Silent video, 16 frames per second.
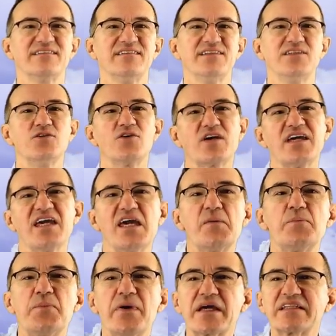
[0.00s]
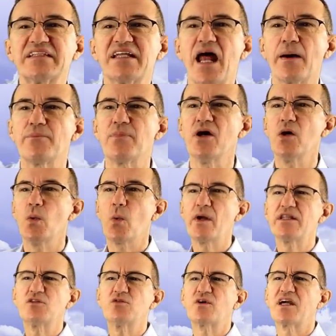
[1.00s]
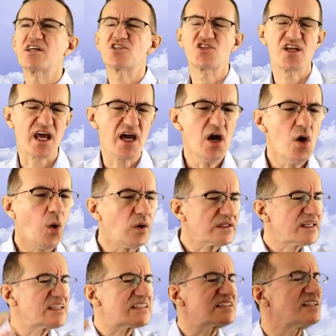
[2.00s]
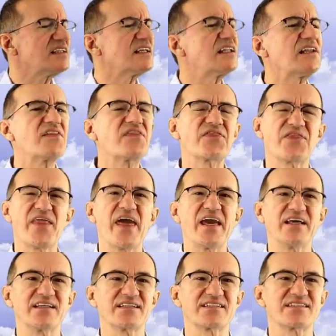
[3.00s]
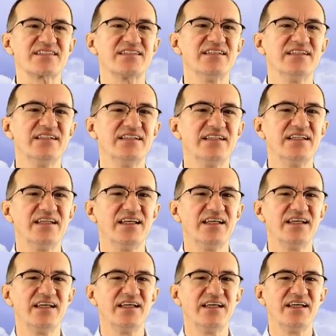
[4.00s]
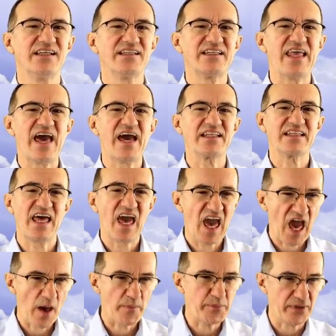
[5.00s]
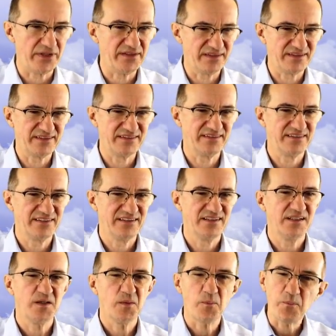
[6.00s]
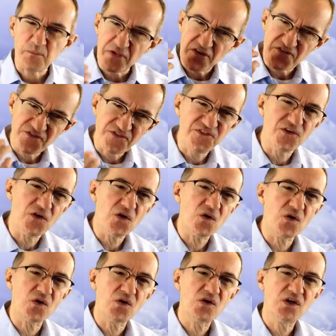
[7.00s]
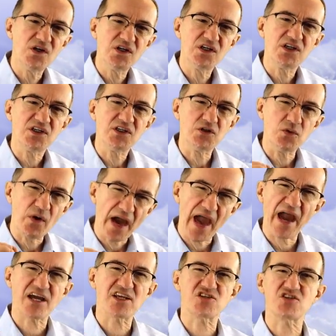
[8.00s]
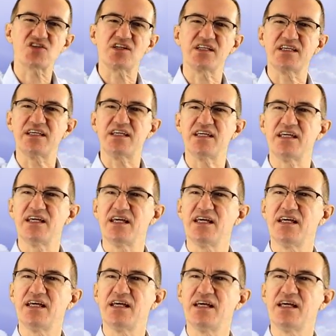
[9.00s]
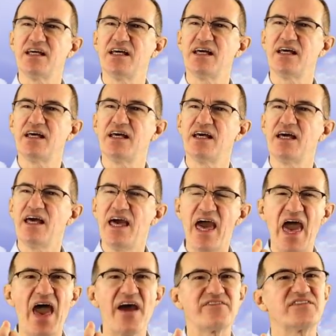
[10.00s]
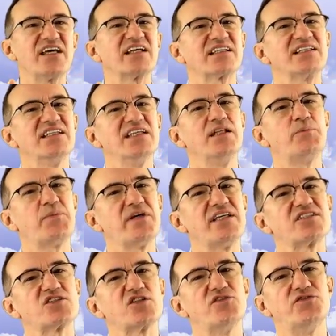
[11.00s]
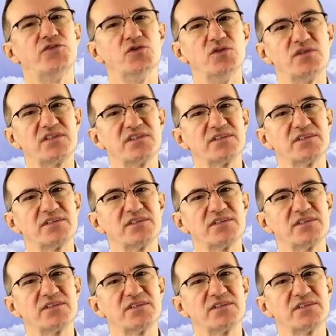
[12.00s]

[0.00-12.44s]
You came, picked it up, went to cashier. All these little things that happened before you actually have that little piece of food.